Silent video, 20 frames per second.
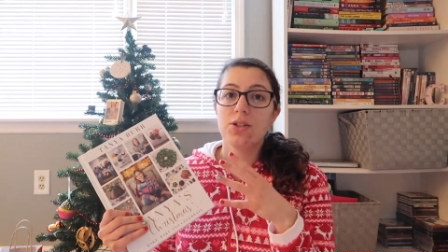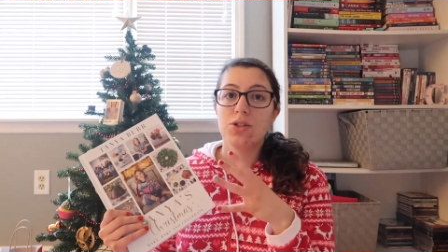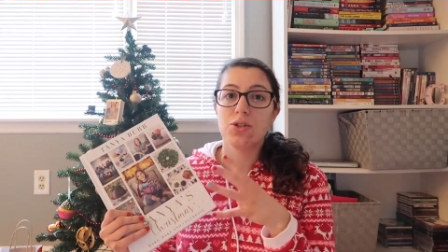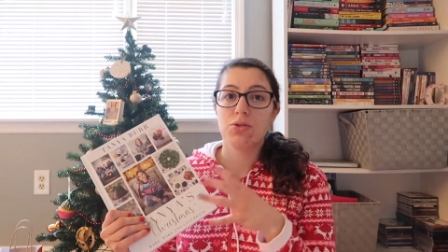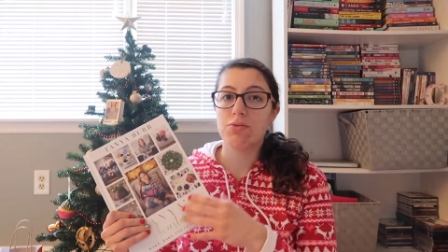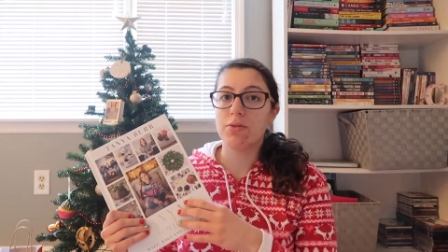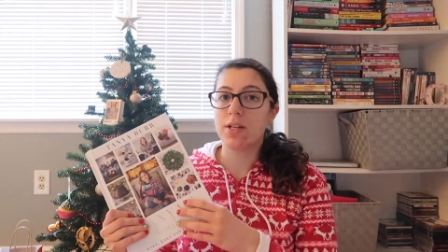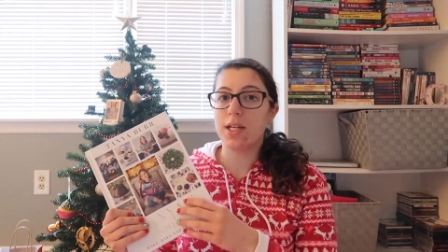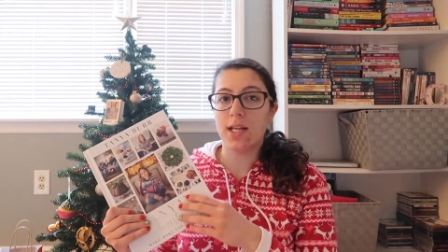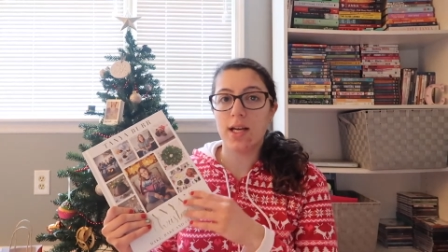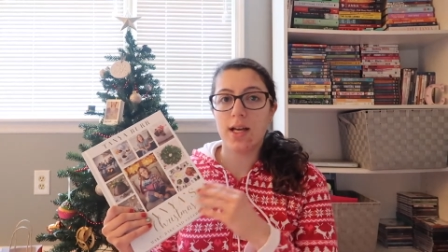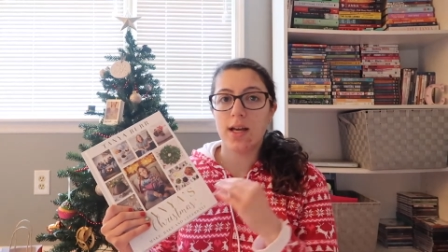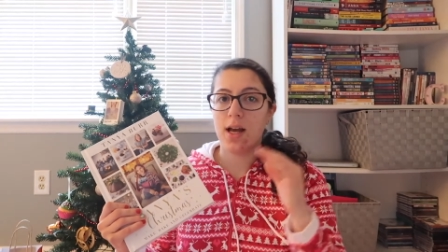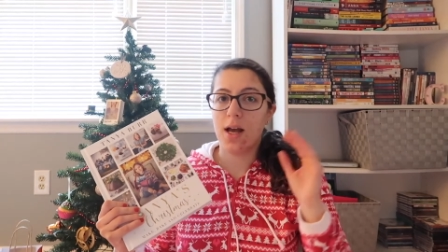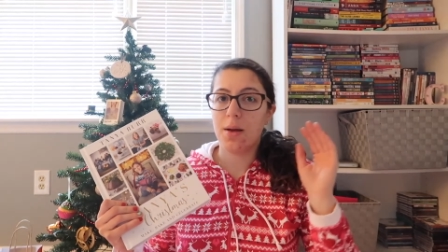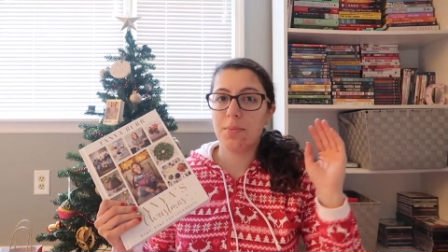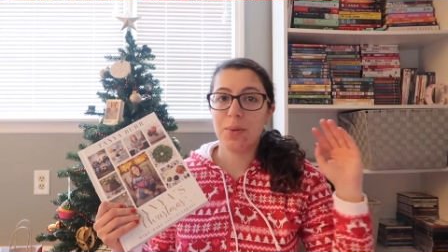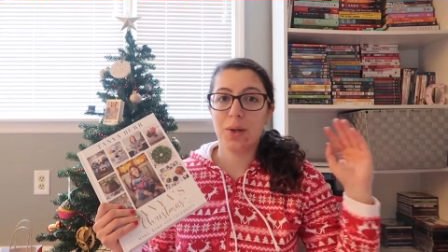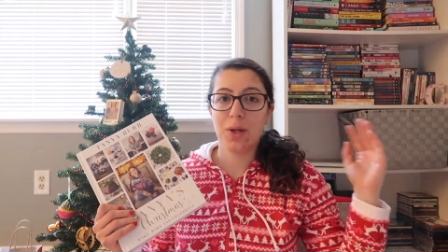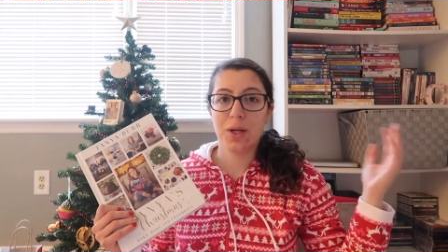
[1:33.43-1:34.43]
to read it
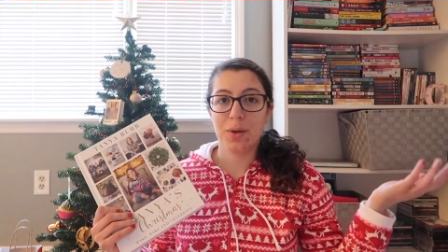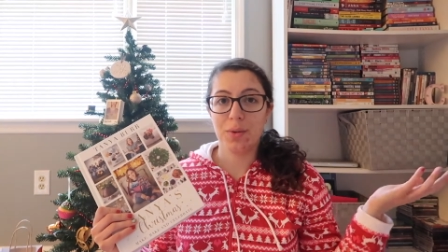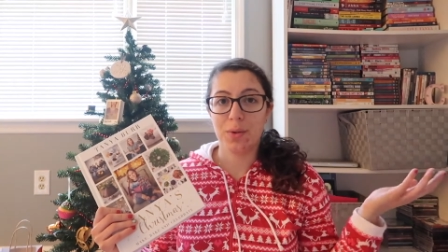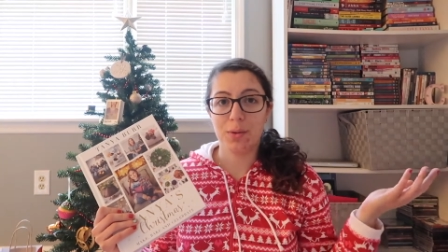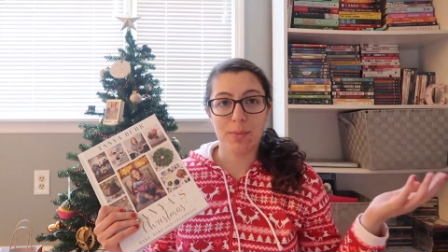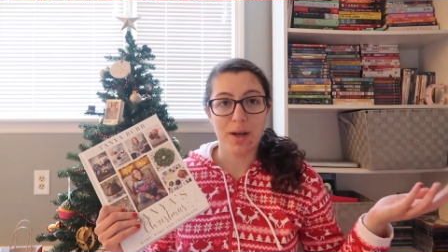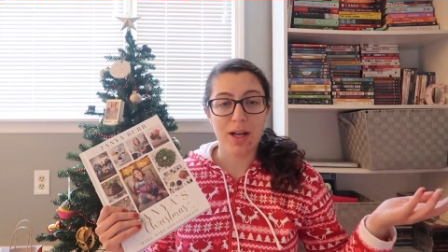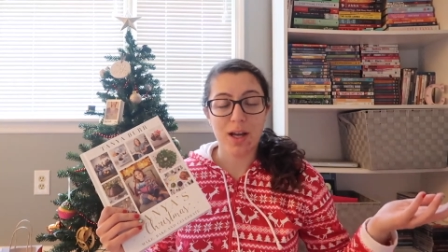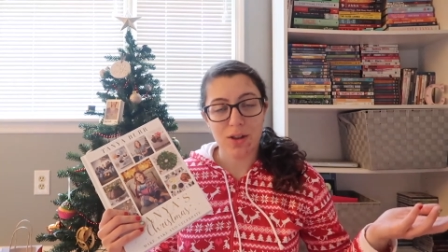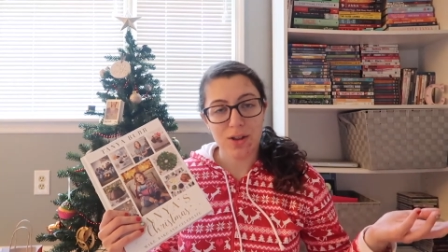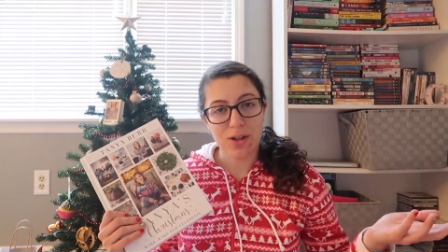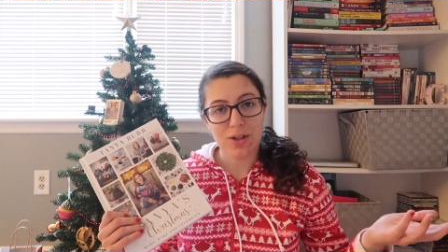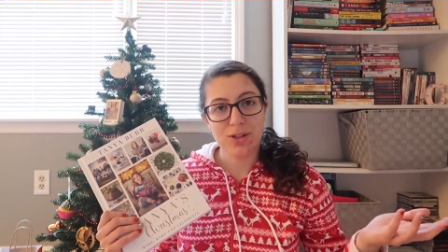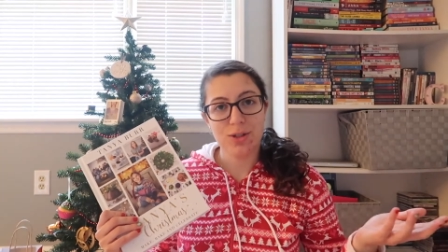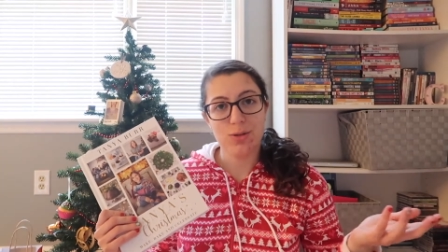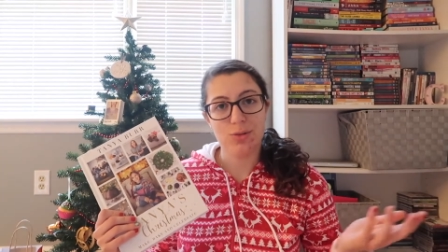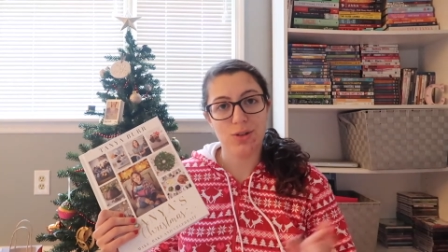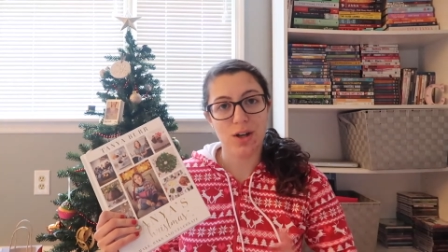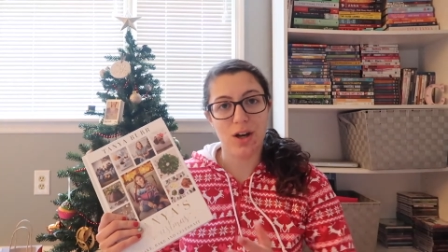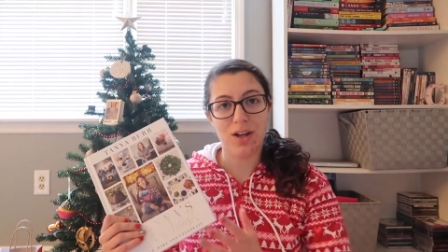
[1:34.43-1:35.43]
and put it with my other
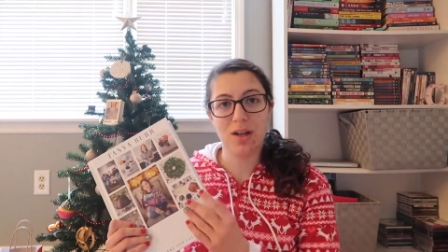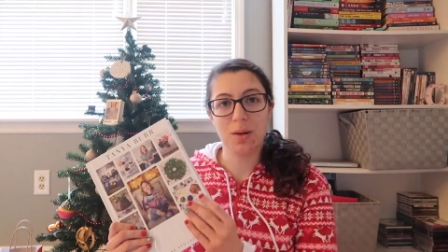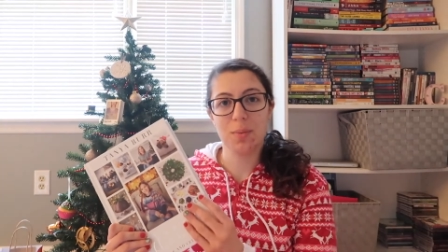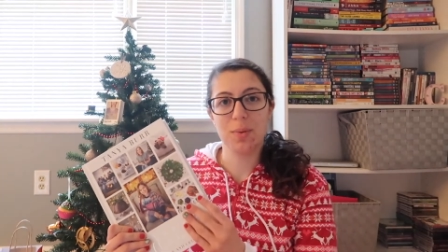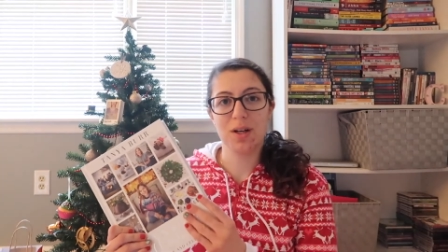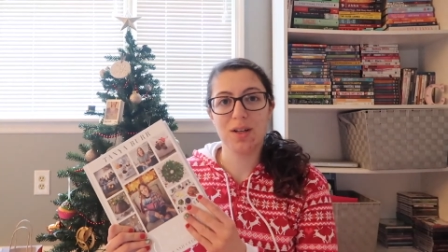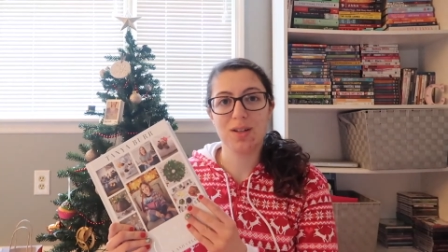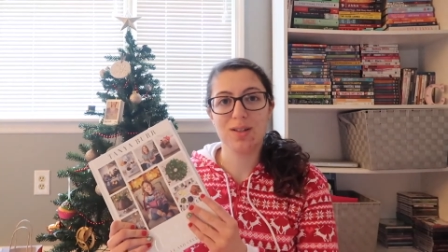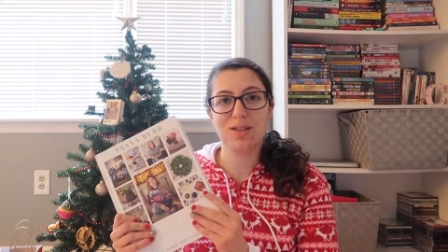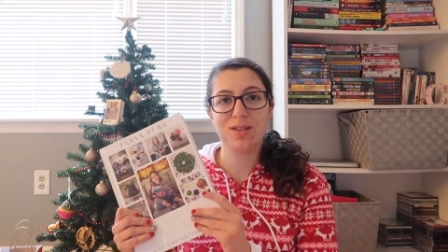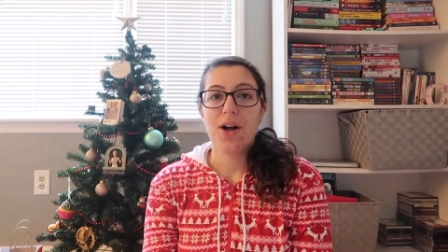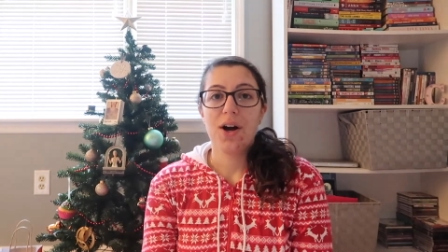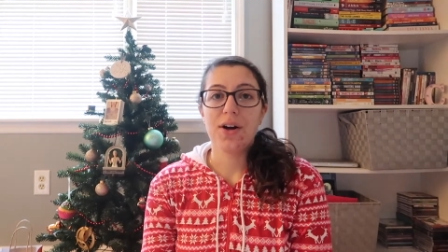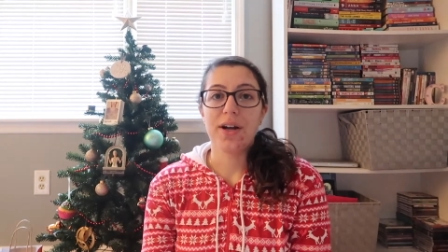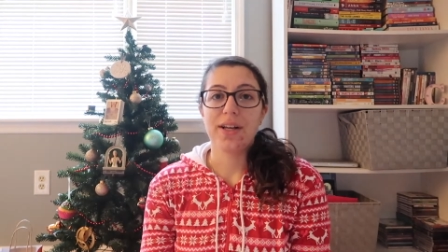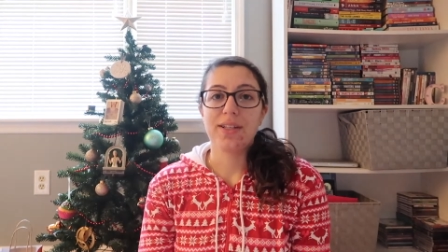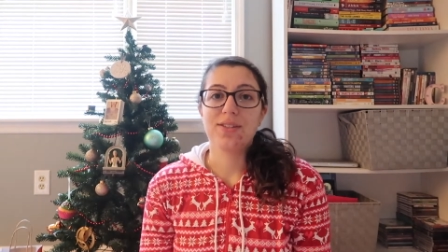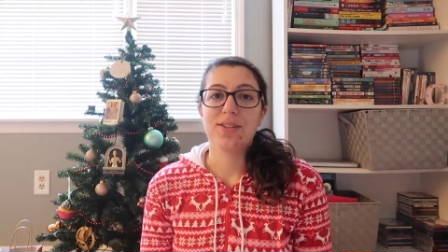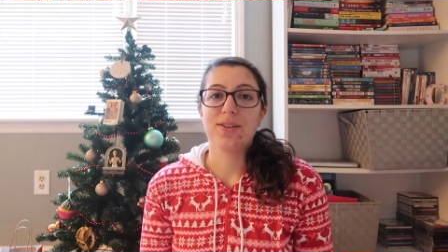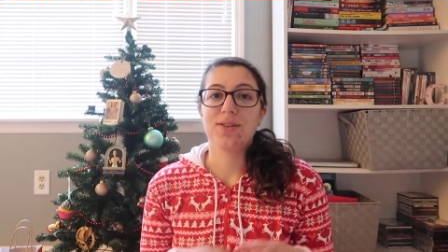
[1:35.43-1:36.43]
two Tanya books.
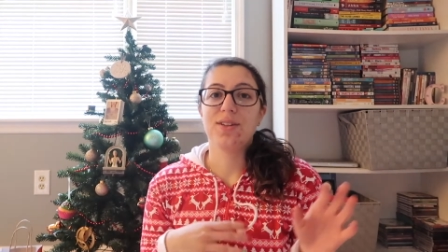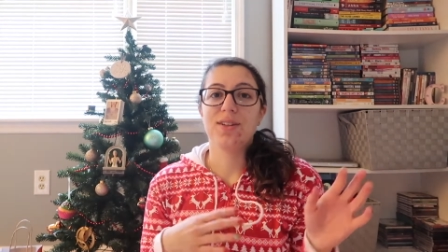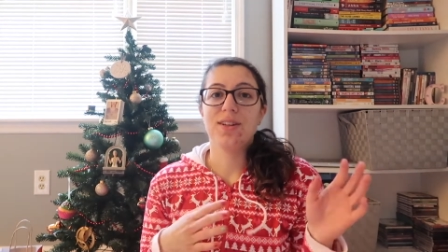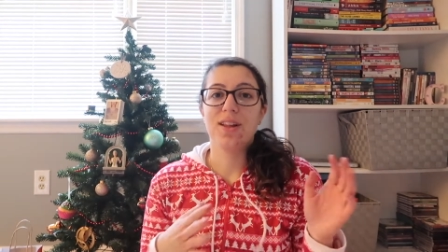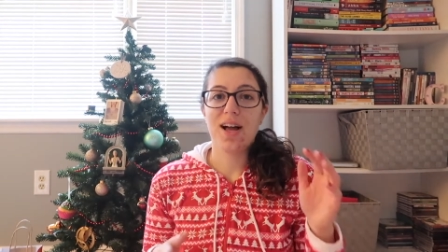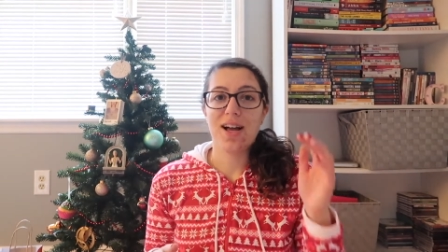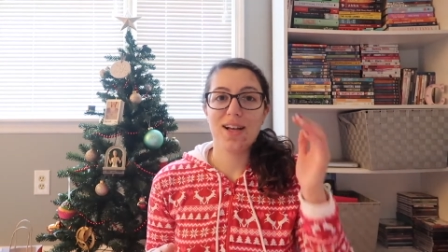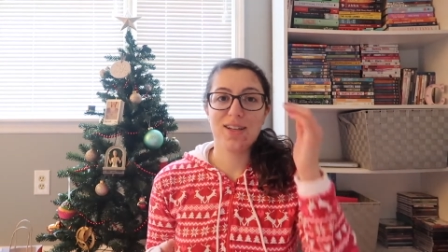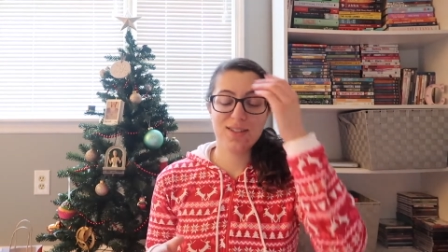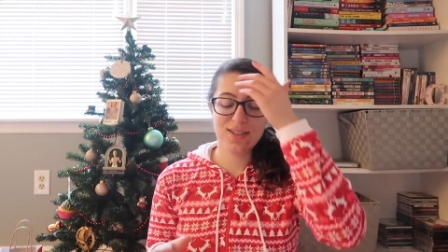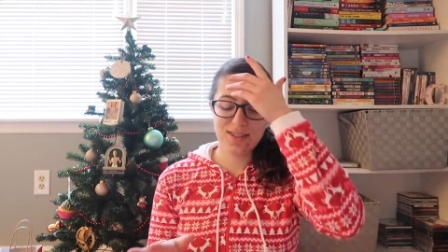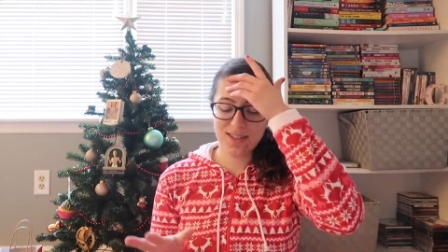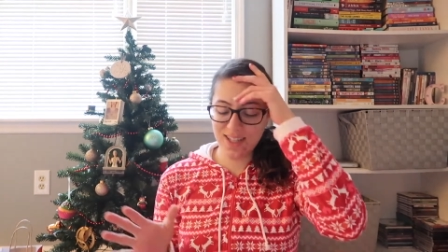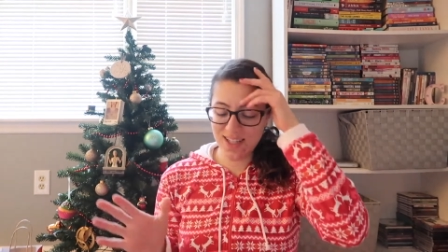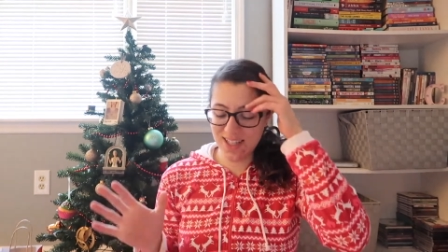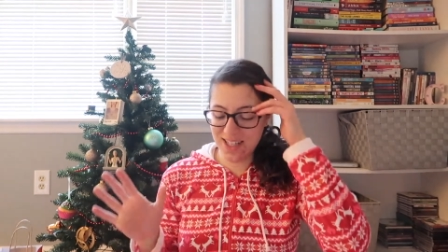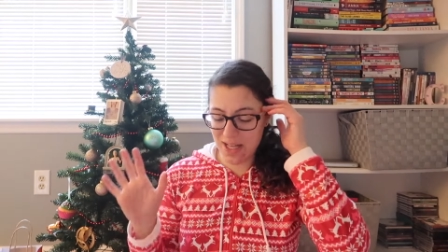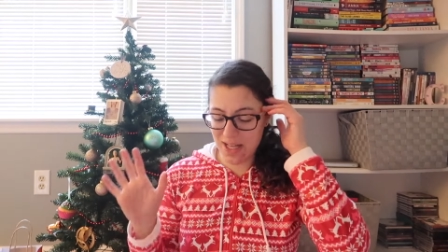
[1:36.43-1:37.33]
Okay, so the last